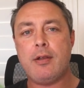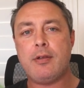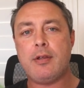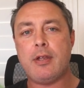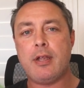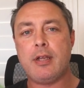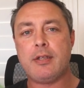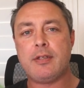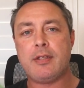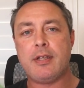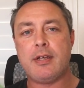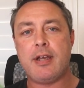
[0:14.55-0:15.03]

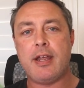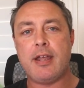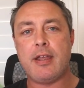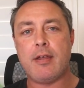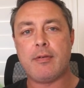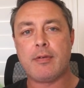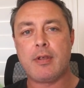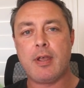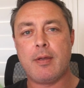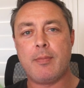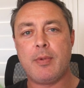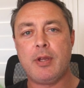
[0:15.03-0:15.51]
and today I'm
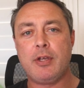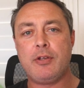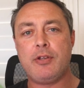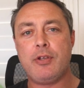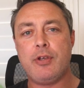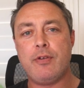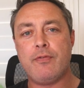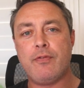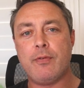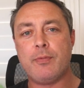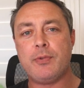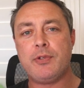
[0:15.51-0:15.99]
coming to you
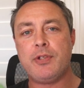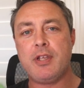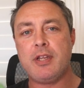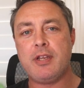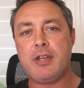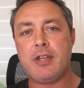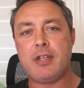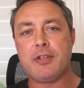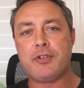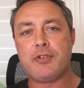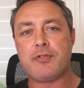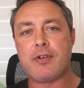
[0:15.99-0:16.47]
from Sydney,
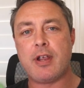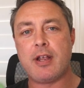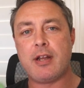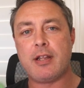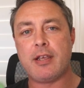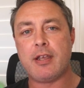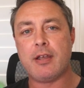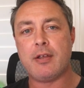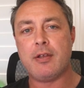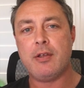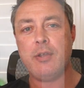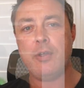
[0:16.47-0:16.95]

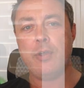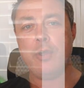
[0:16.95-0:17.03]
Australia.